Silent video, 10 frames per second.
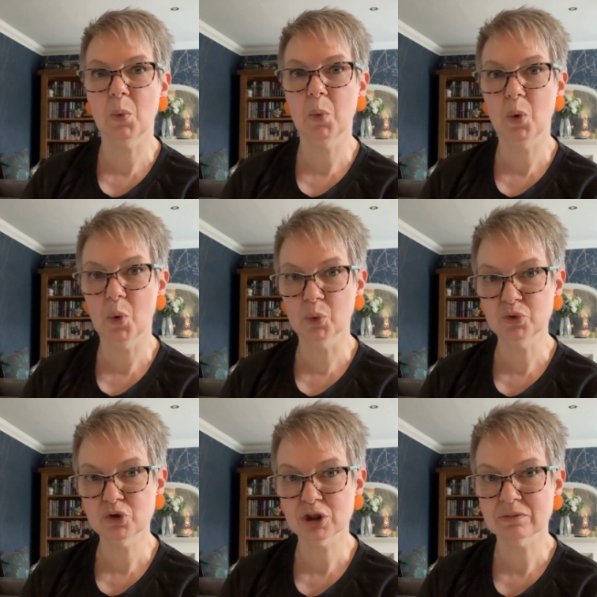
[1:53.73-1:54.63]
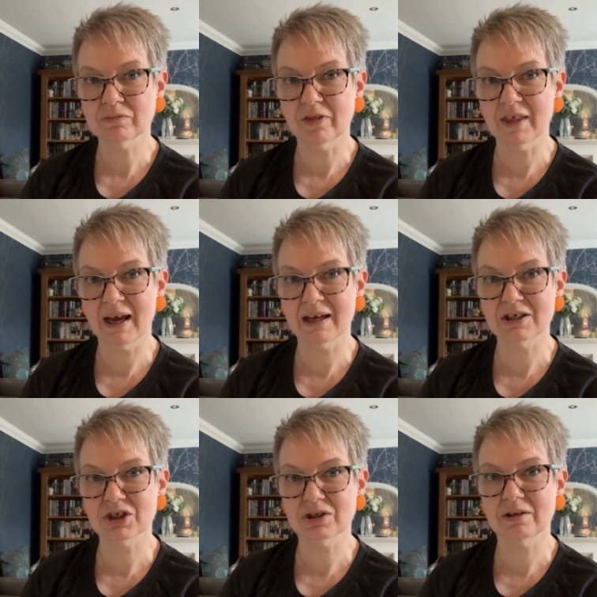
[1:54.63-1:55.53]
warned
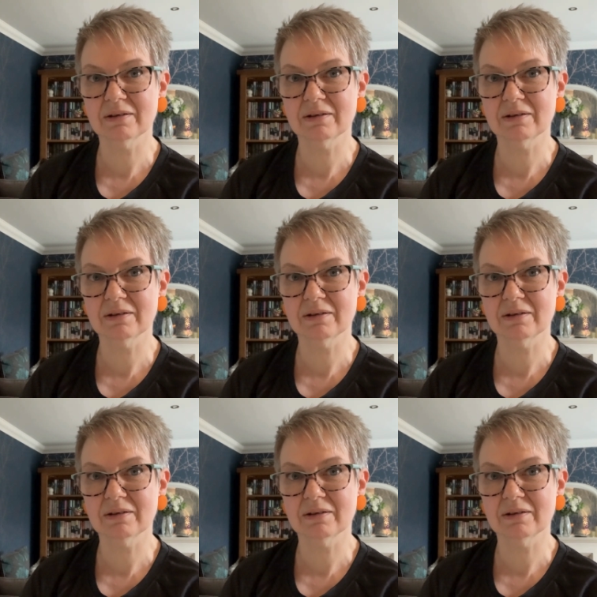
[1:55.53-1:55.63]
that